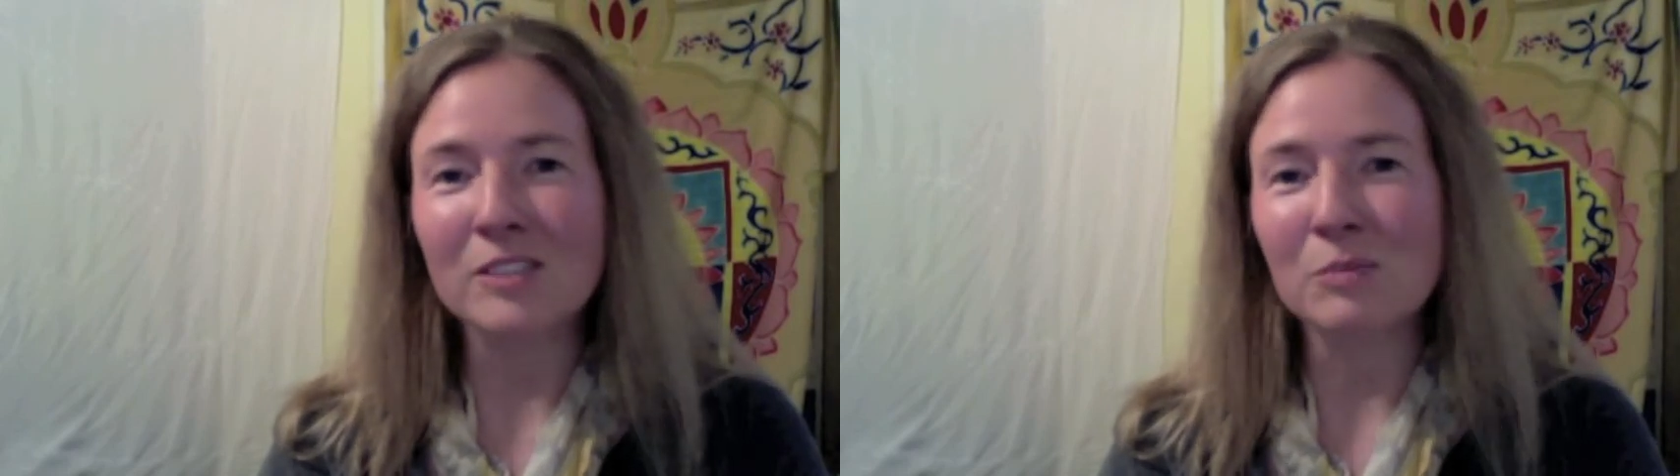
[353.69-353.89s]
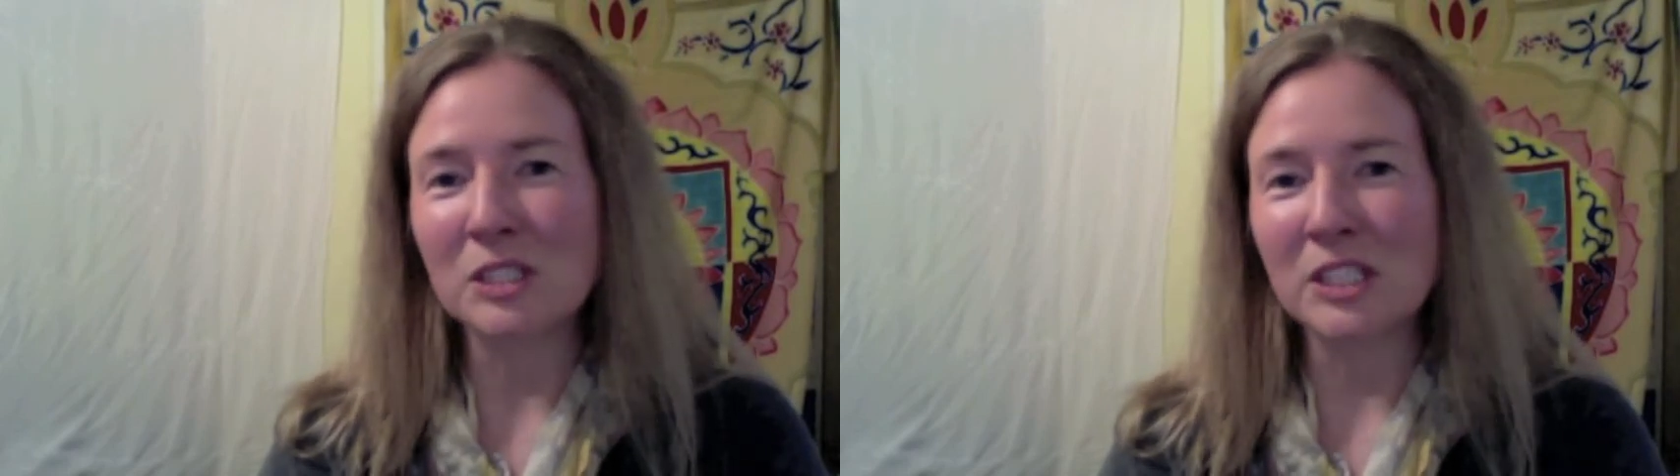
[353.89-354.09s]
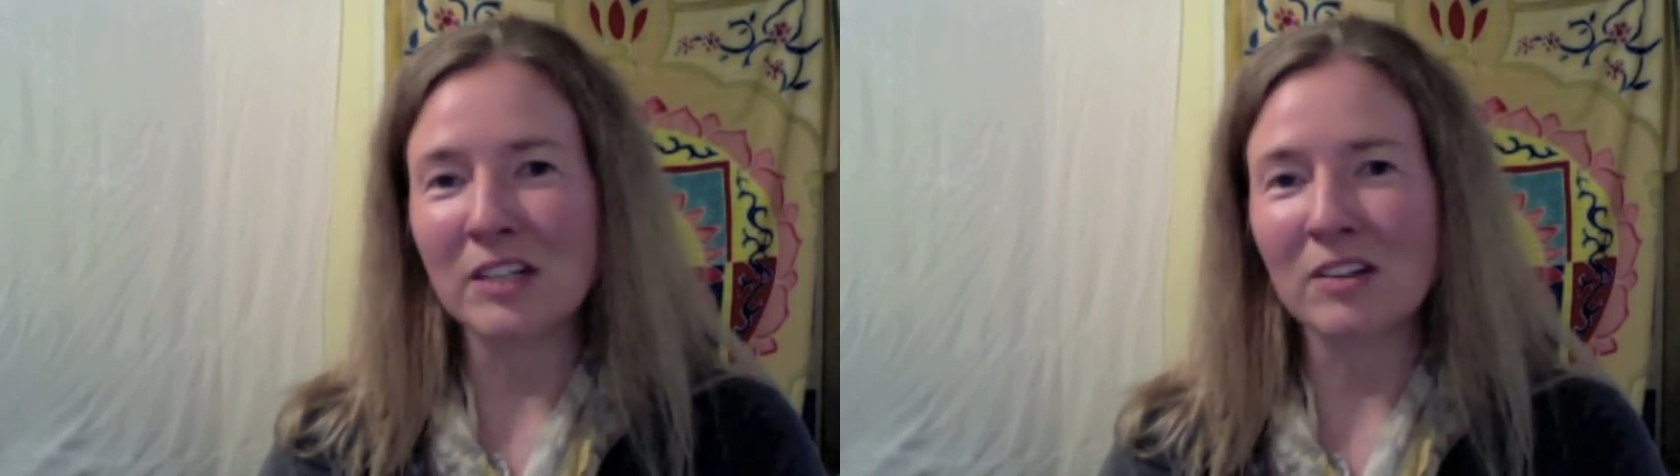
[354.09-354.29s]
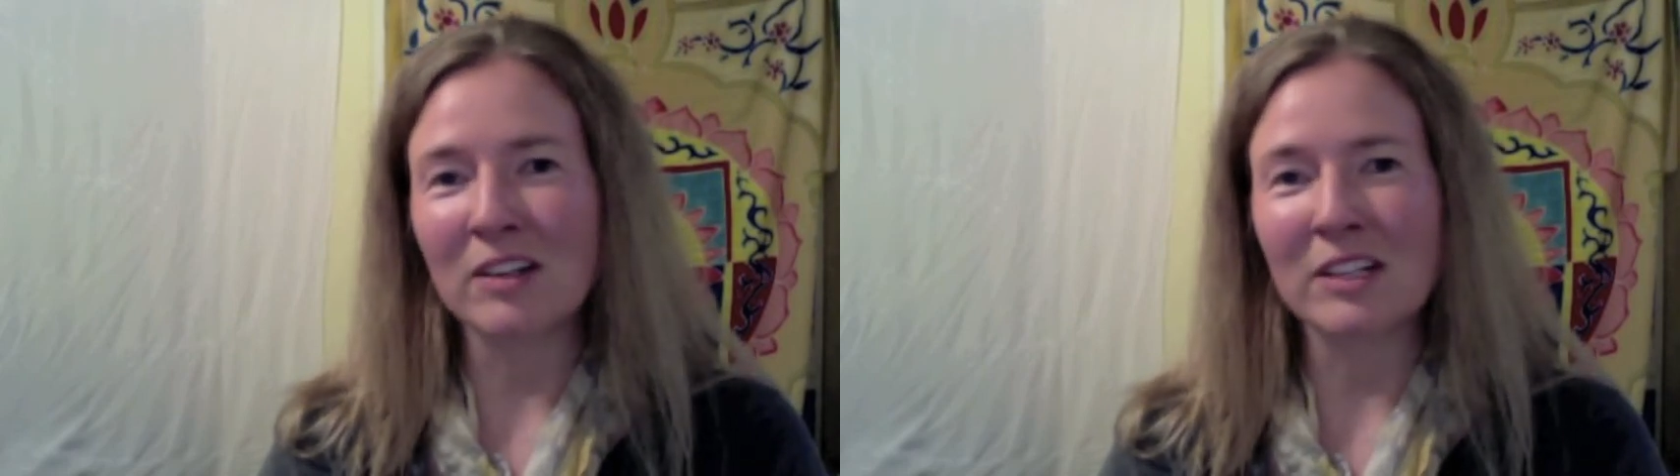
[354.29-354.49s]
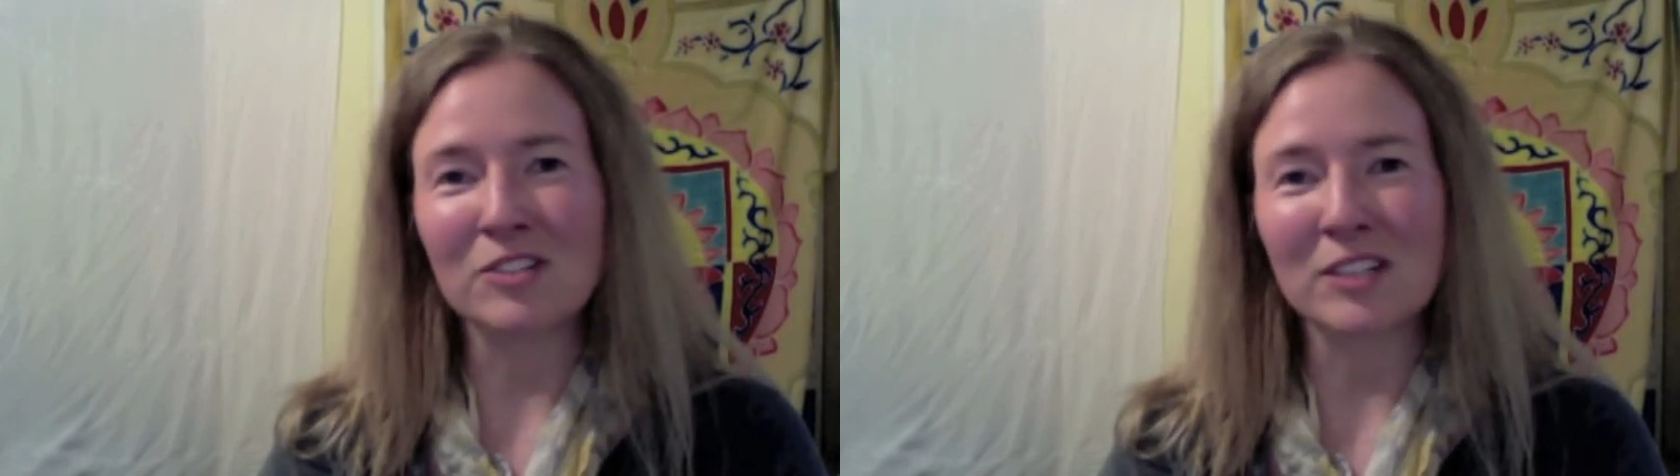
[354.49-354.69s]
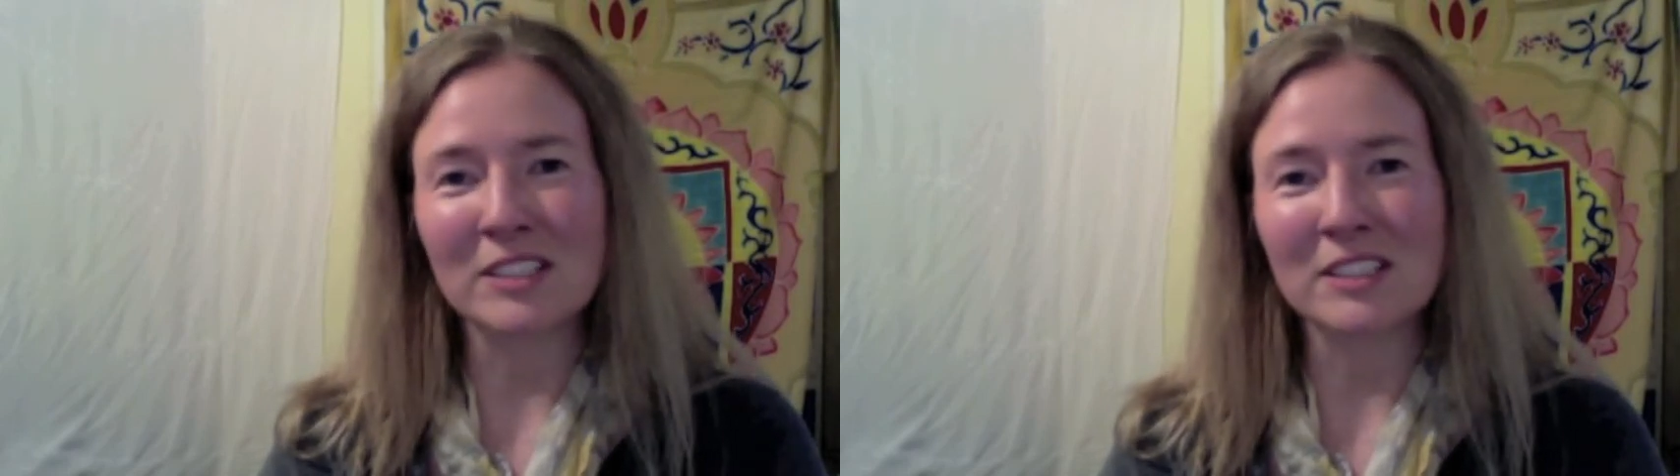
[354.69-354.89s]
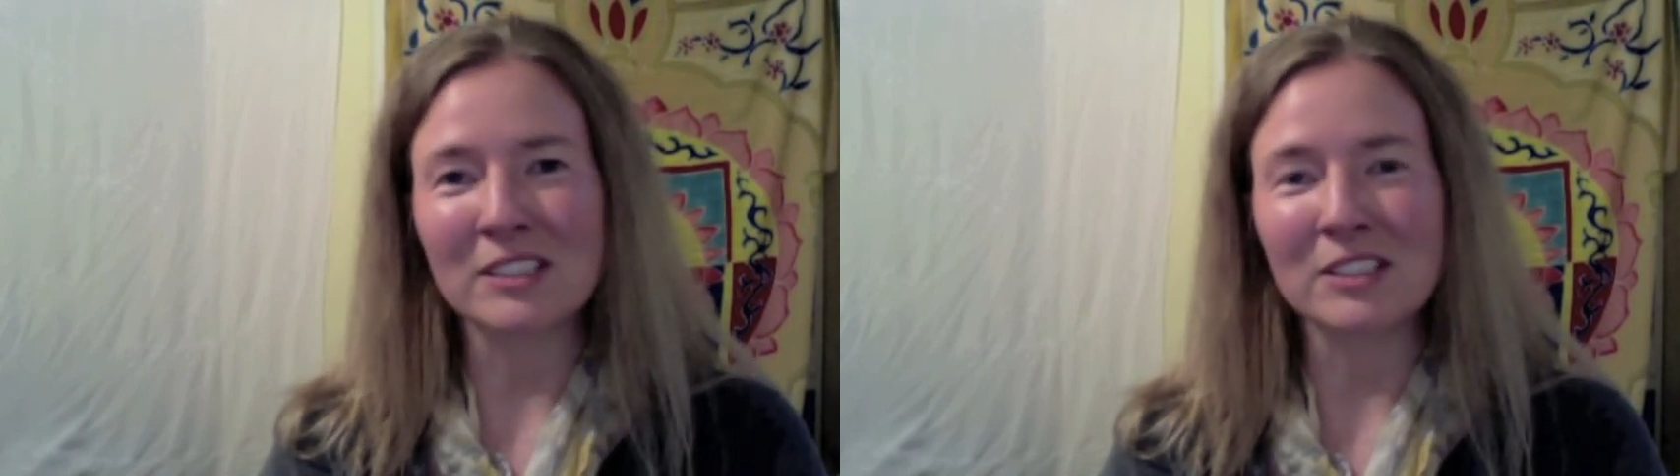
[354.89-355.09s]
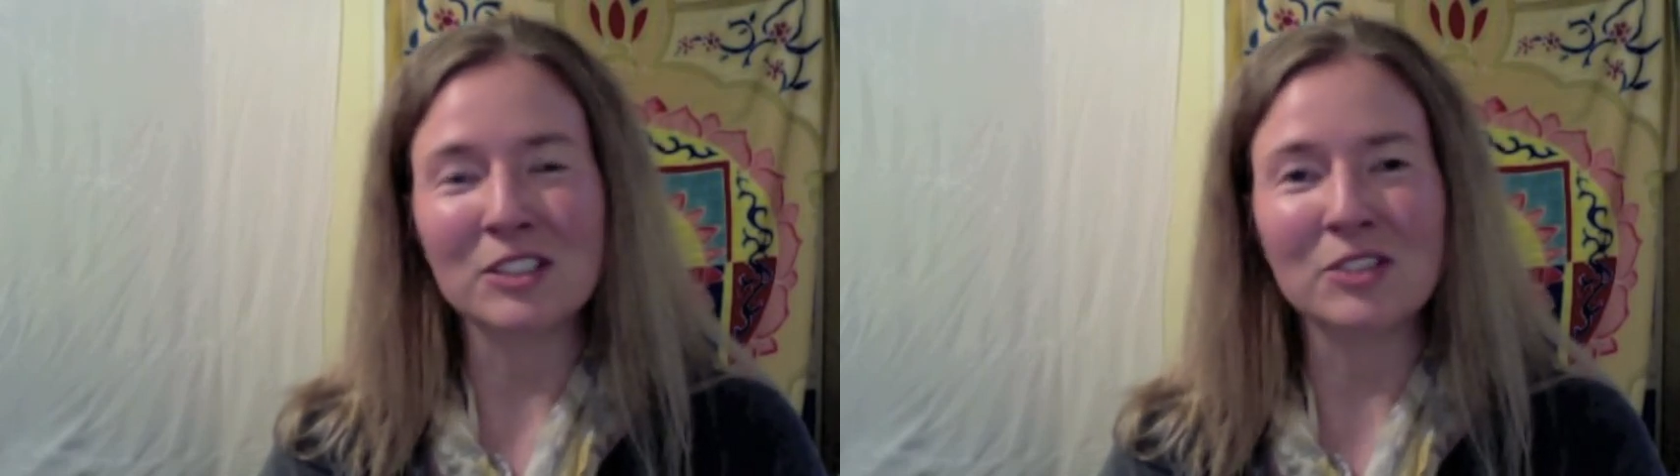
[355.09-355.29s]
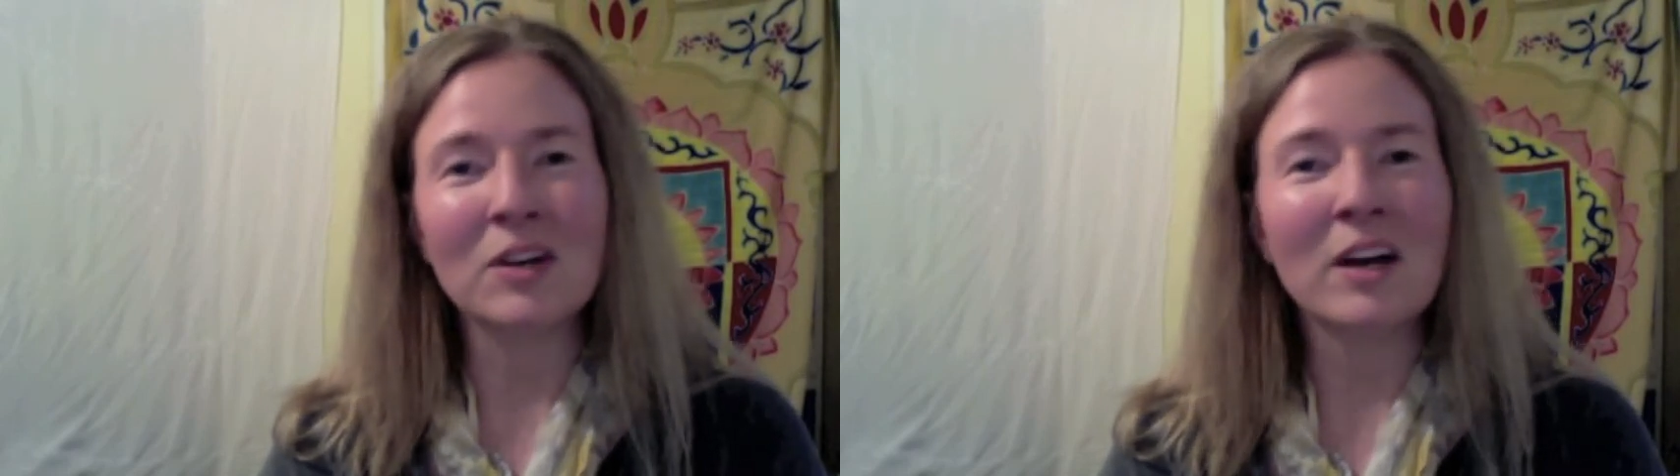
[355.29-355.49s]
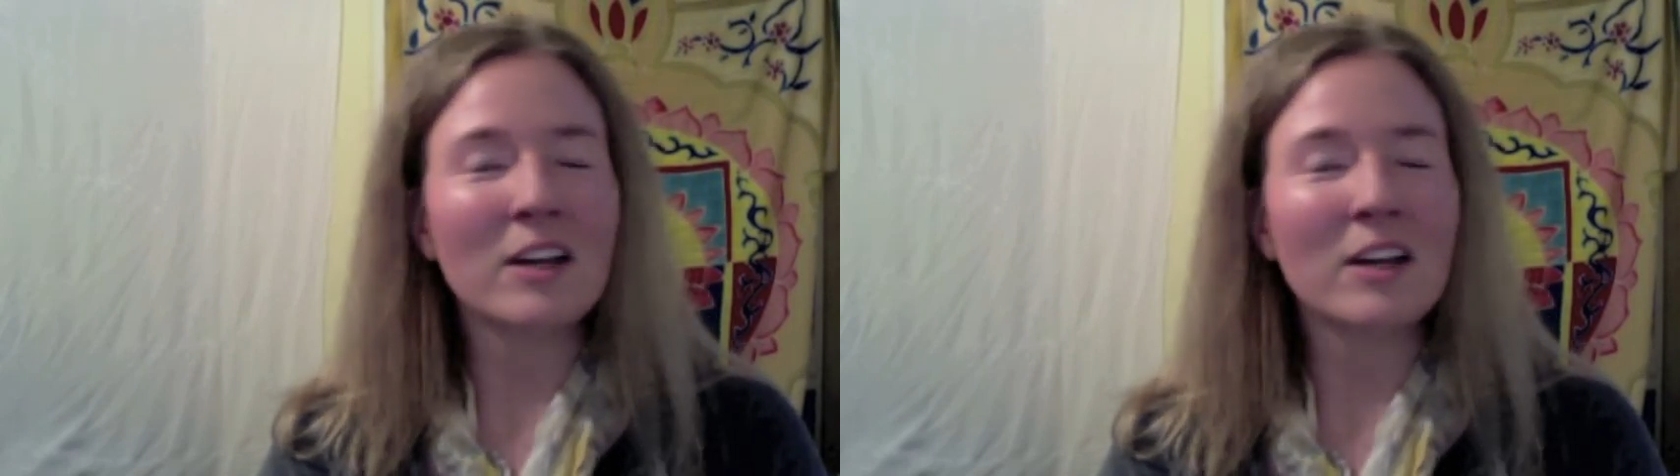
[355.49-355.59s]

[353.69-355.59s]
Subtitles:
particularly interesting to you,